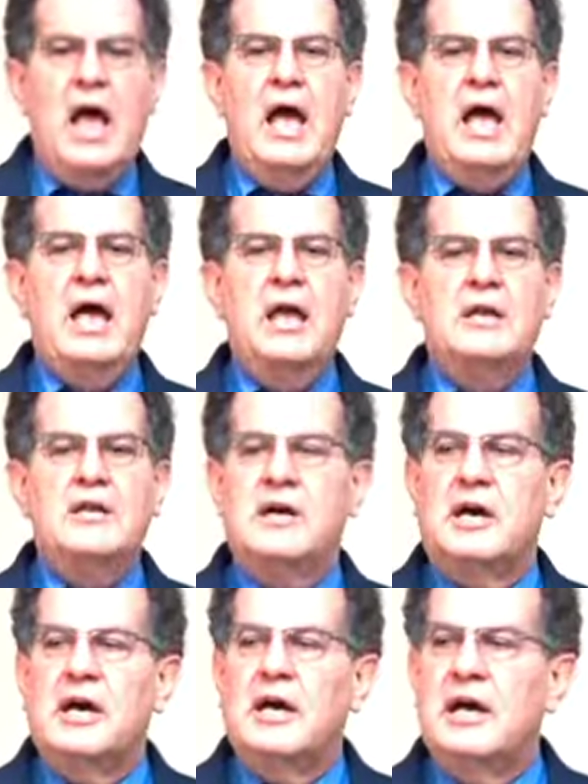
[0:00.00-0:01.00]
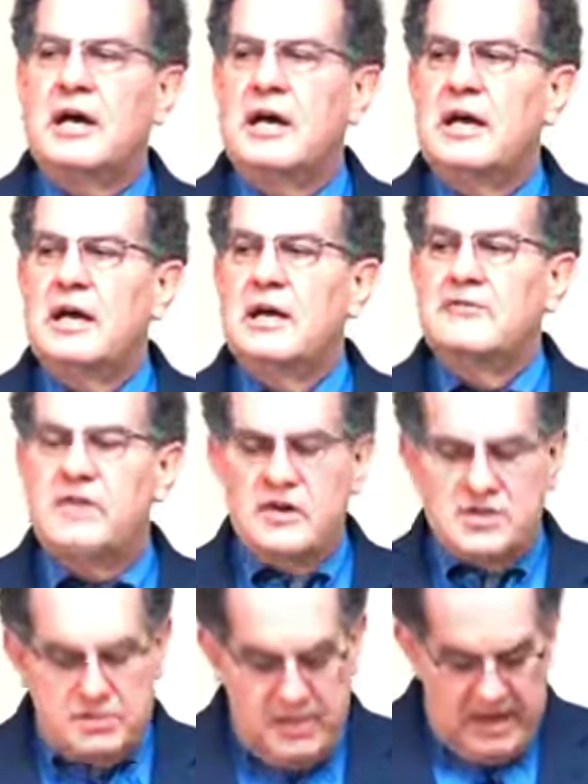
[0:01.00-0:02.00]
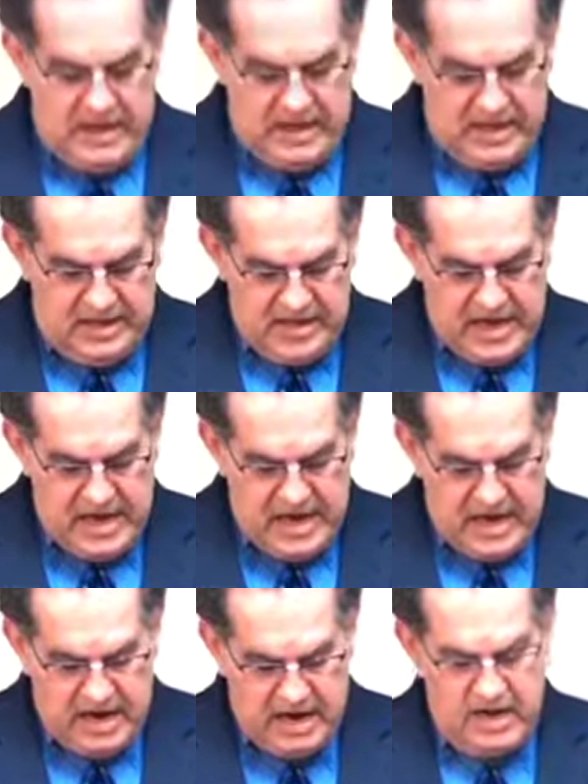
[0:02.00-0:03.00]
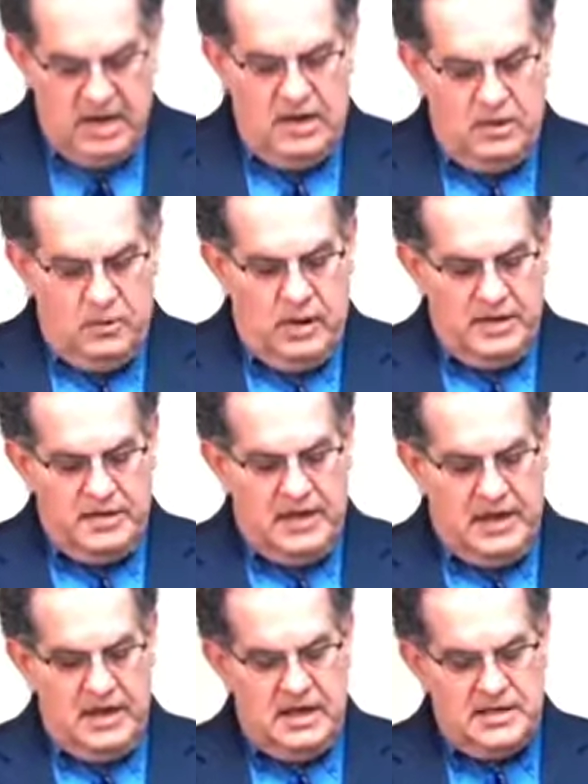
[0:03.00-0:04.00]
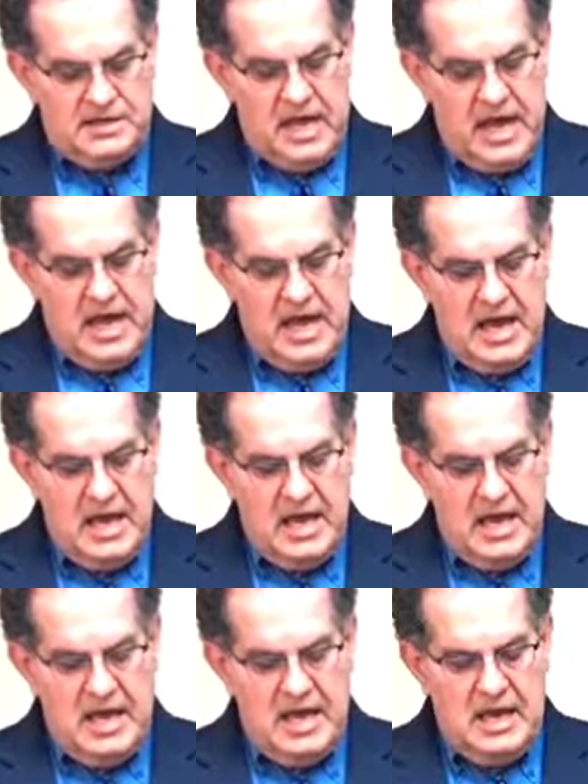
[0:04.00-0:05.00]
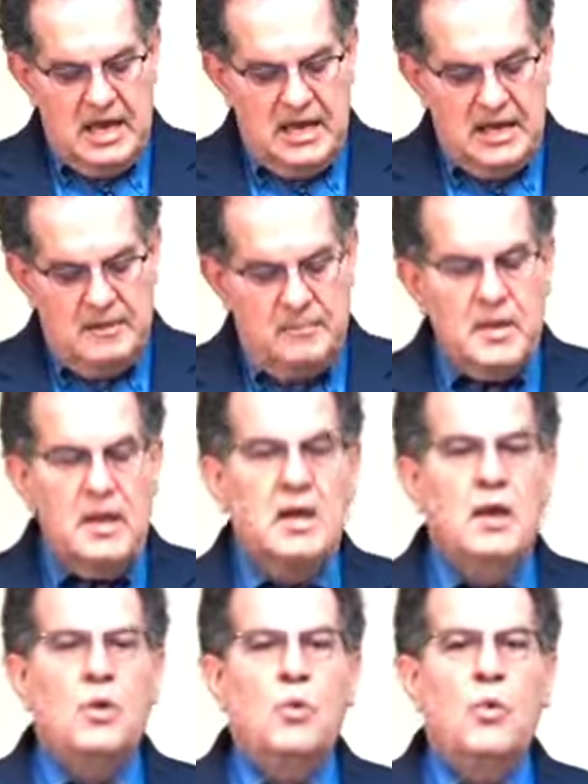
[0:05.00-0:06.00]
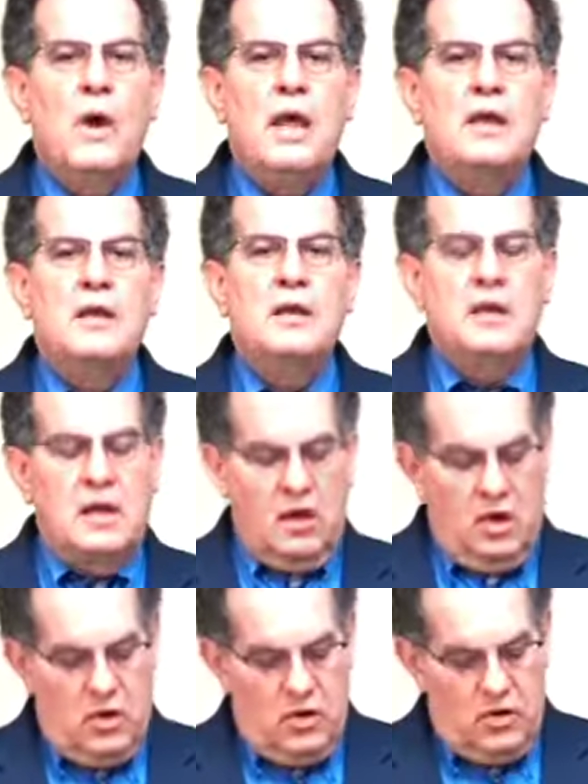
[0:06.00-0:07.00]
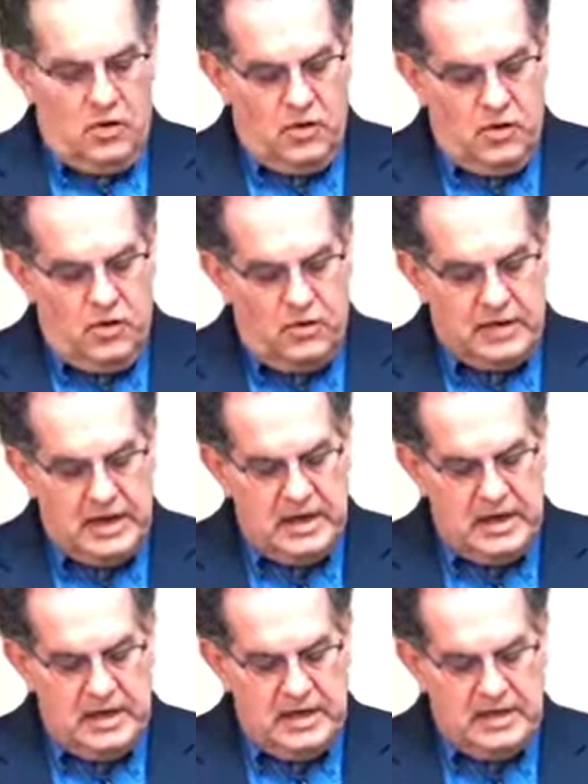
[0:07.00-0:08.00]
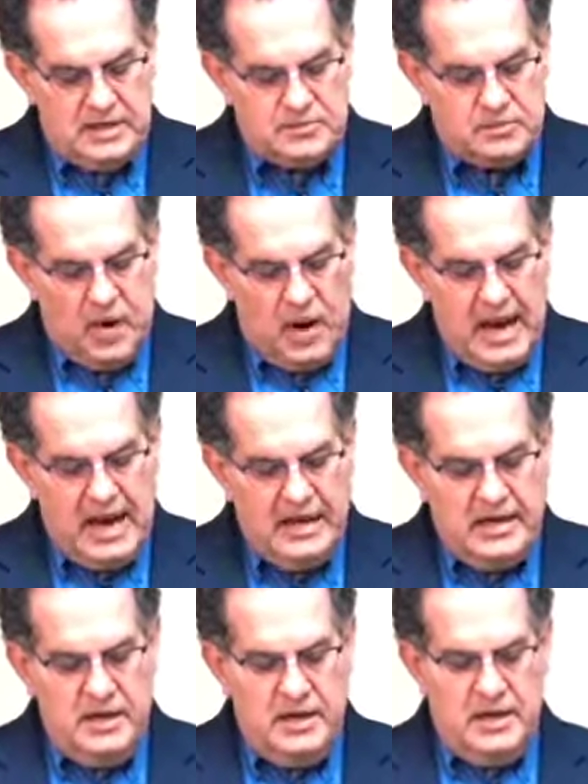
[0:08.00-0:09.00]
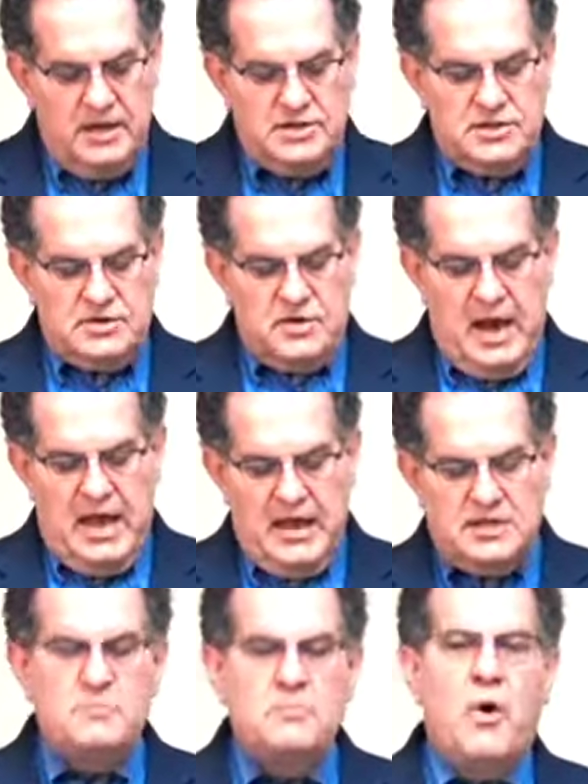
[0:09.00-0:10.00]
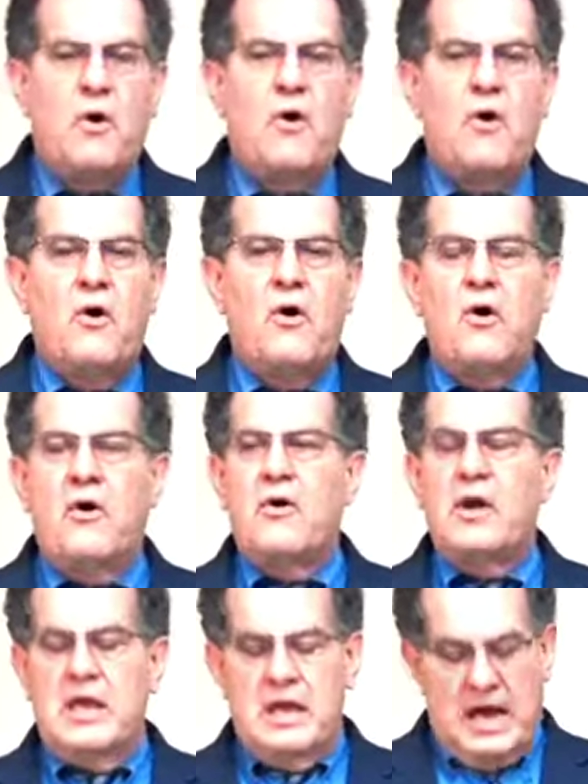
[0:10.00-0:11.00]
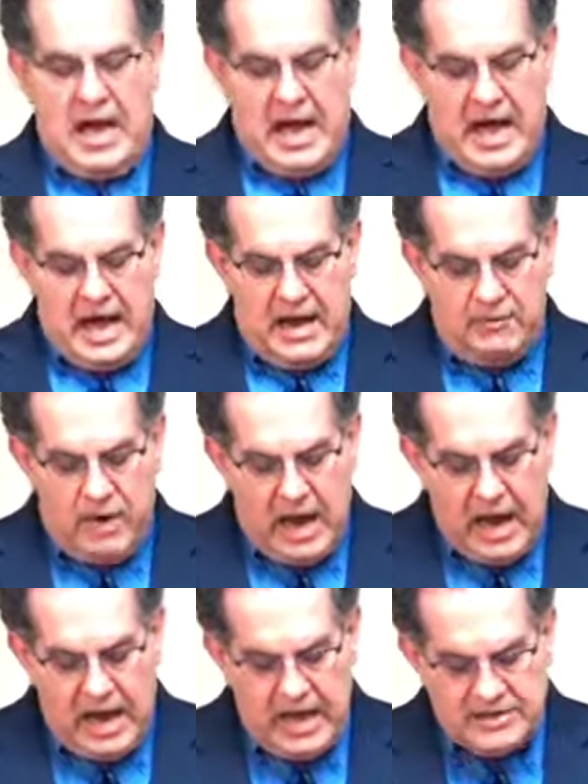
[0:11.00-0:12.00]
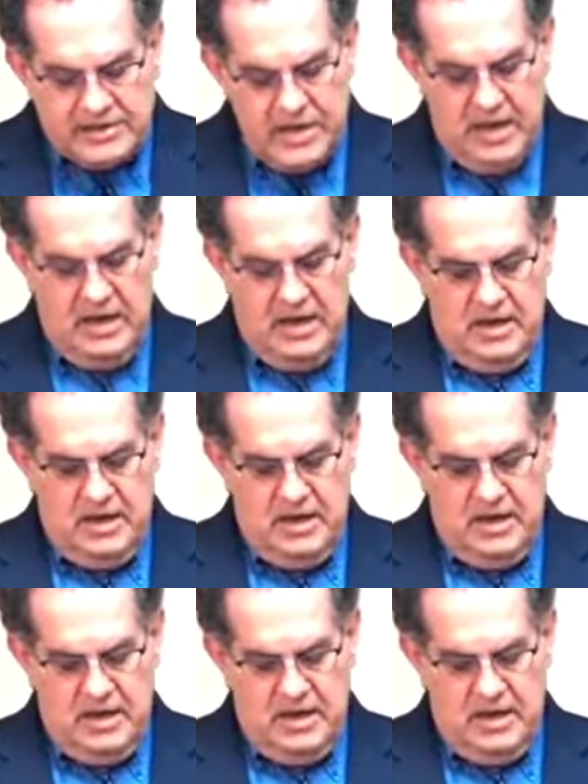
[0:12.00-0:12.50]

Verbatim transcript: and covers me there with his hand. When clothed in his brightness, transformed, I rise